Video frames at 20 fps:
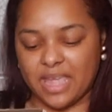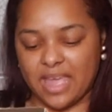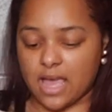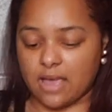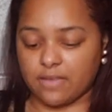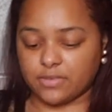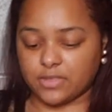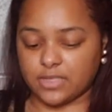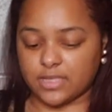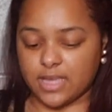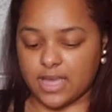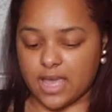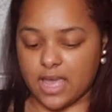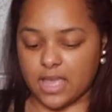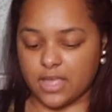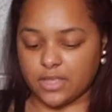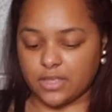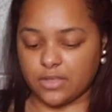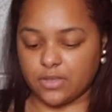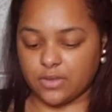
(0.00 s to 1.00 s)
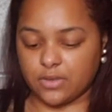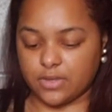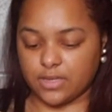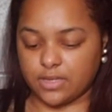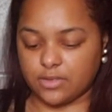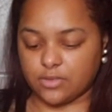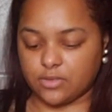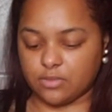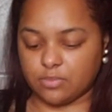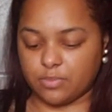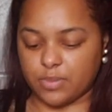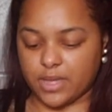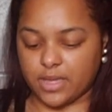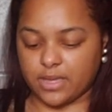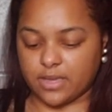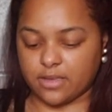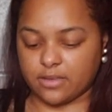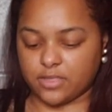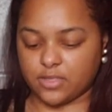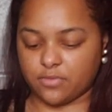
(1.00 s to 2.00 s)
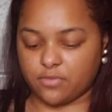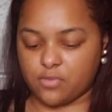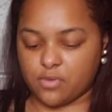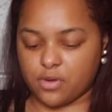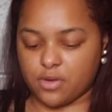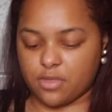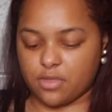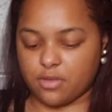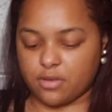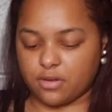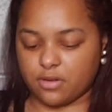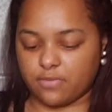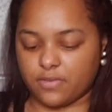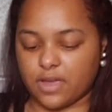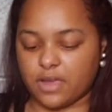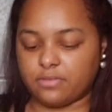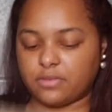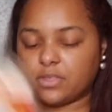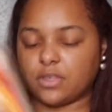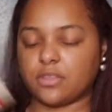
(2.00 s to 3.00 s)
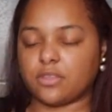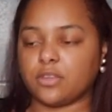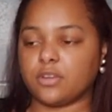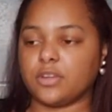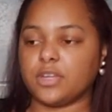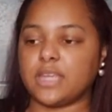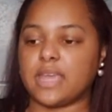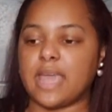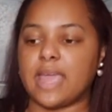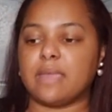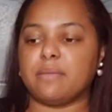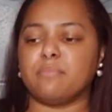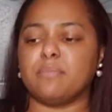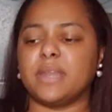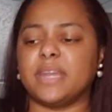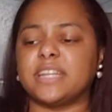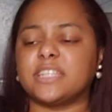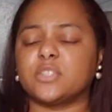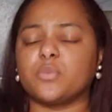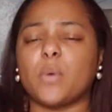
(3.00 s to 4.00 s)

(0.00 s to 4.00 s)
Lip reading: After that, you need to bake it for 35 to 38 minutes.